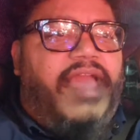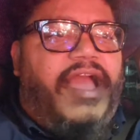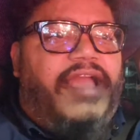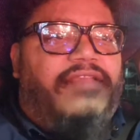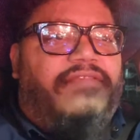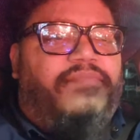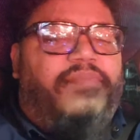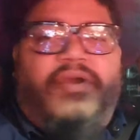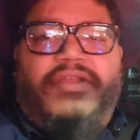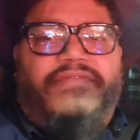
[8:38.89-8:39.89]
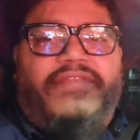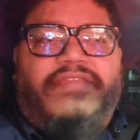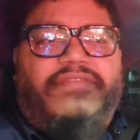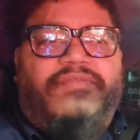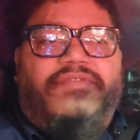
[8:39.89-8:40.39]
as part of
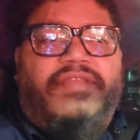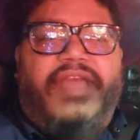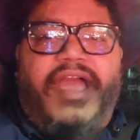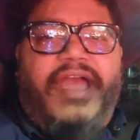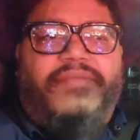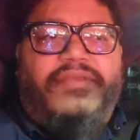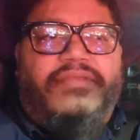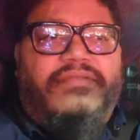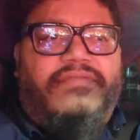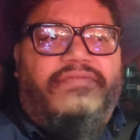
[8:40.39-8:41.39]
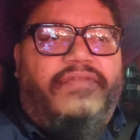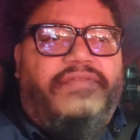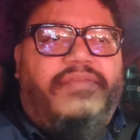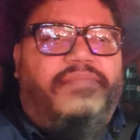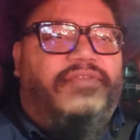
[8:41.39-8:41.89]
like some sort of habit. It's
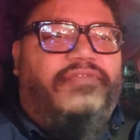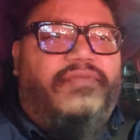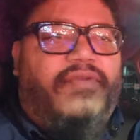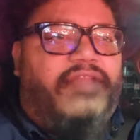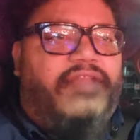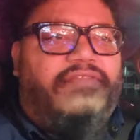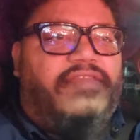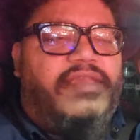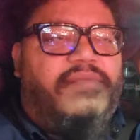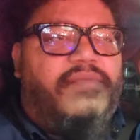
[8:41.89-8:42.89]
very habitual. I just keep